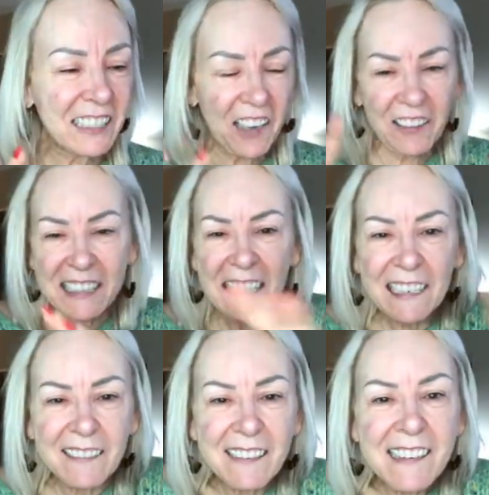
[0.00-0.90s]
I just got this
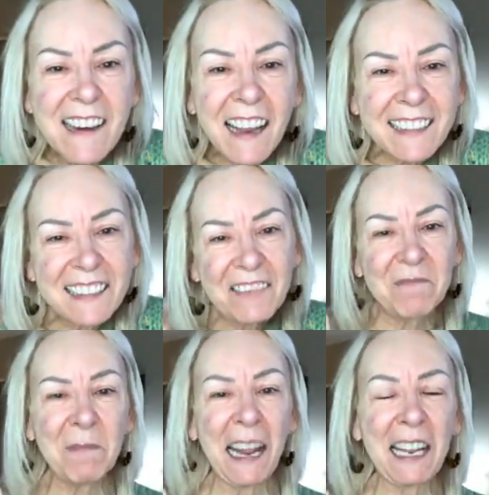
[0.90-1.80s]
little nest
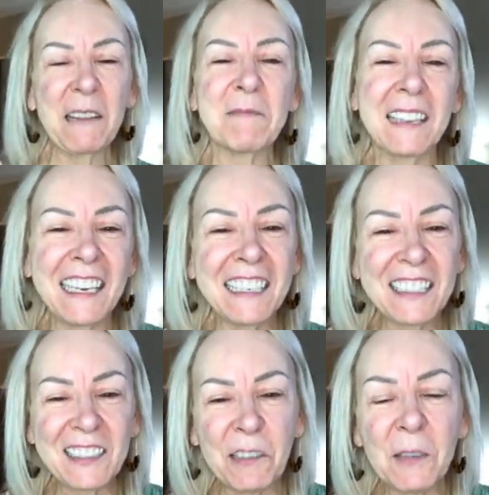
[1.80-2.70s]
of makeup and
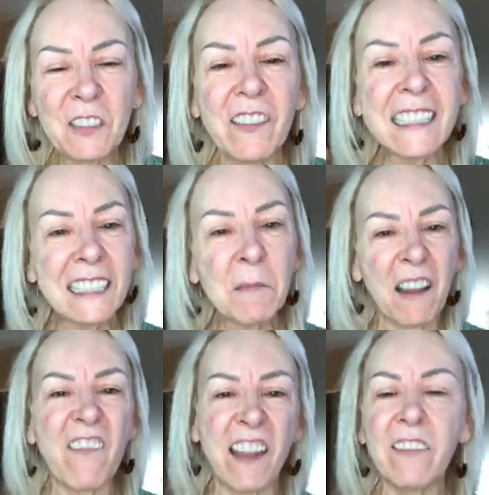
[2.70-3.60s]
it's so much fun. This is
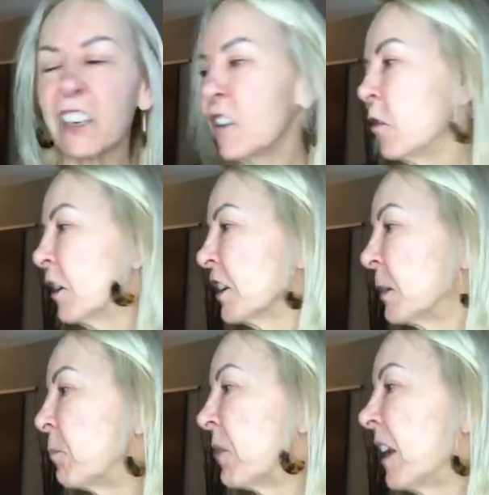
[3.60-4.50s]
my favorite
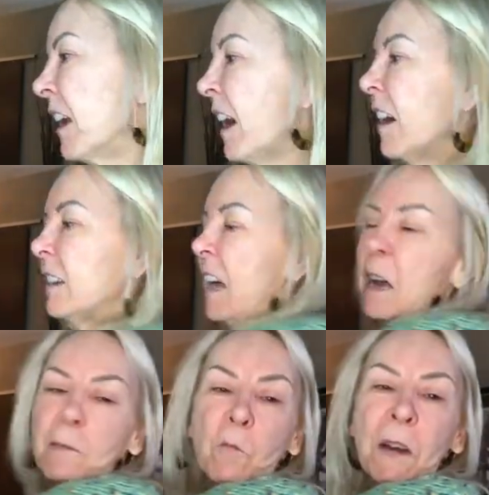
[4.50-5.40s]
corner.
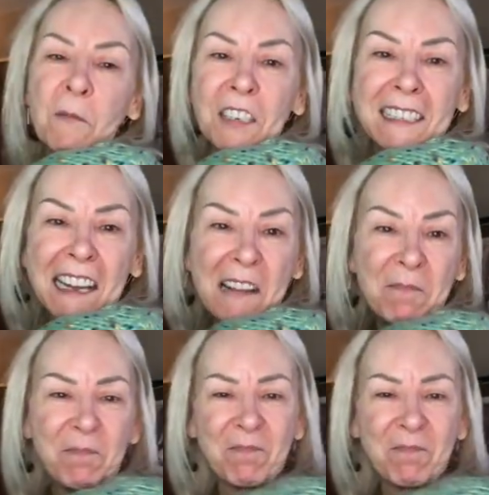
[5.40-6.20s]
Um, one more sip.